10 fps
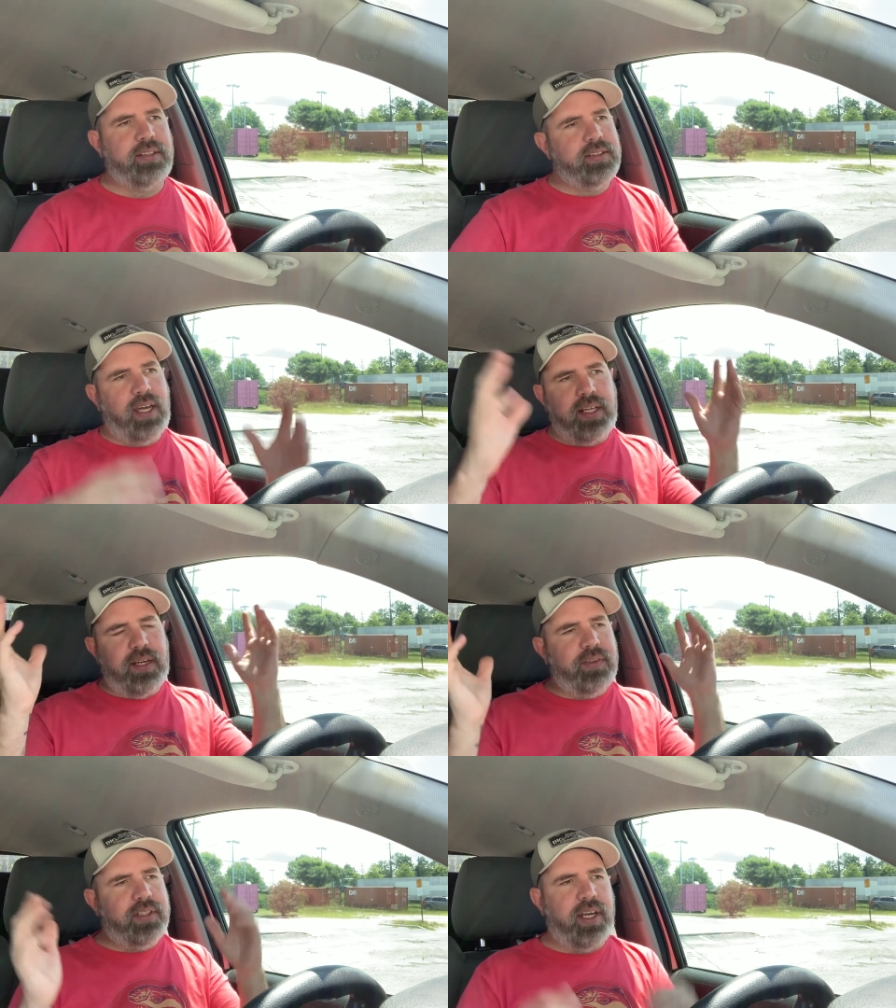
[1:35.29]
He's got
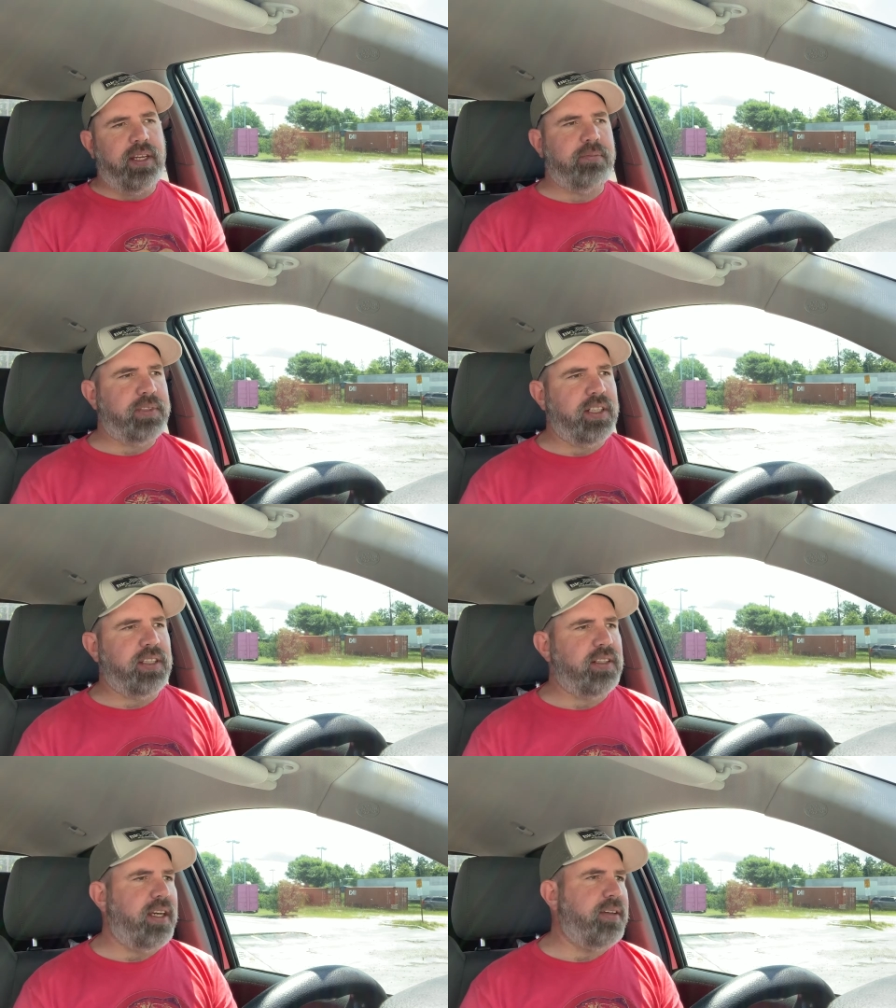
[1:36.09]
every damn
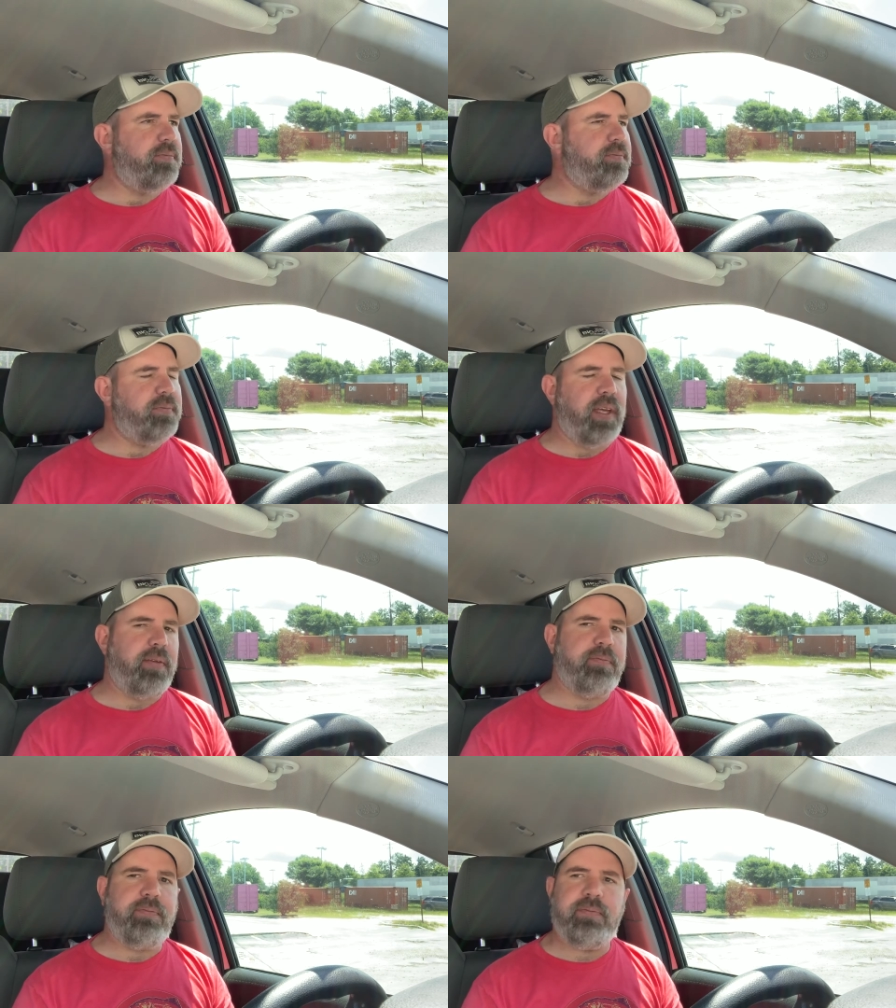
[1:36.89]
ticket they
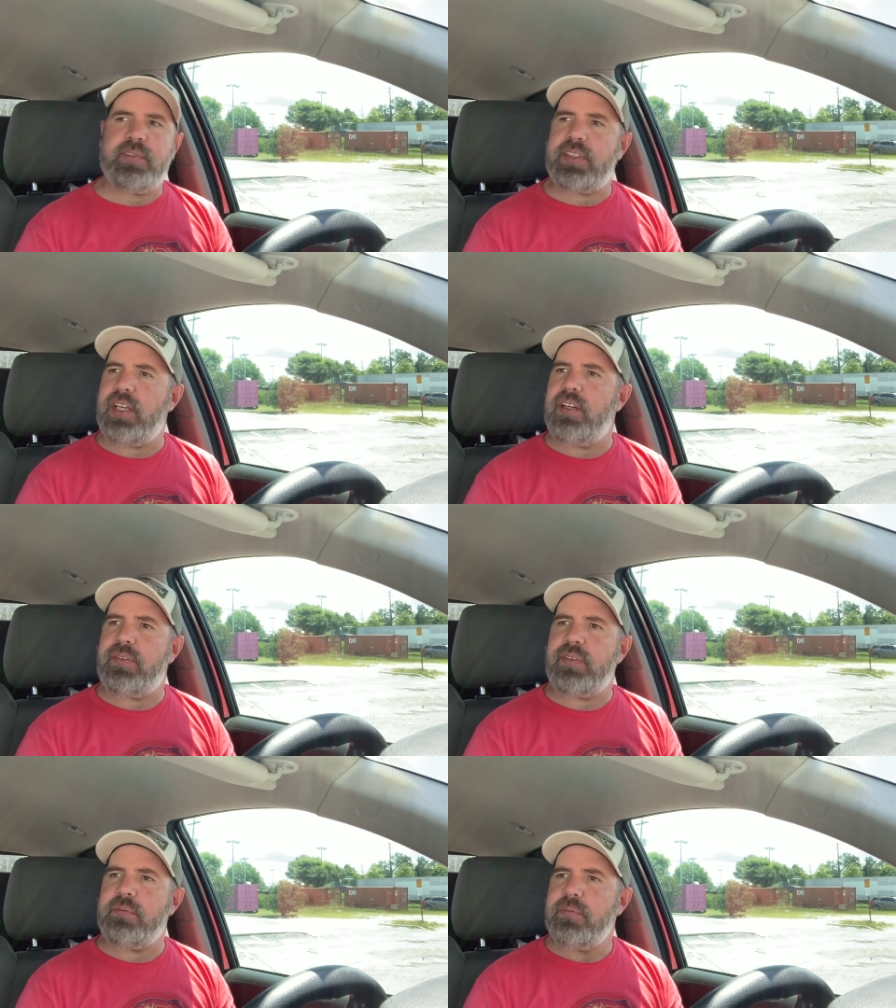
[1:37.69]
they sell
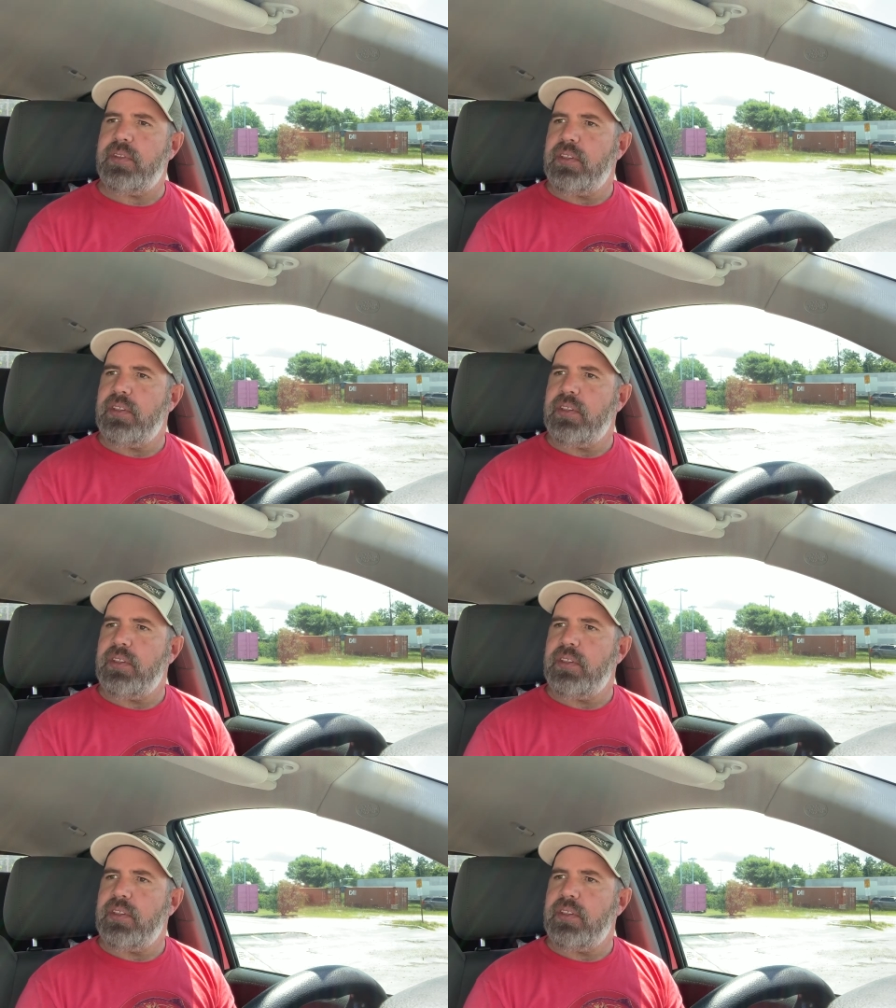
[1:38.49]
from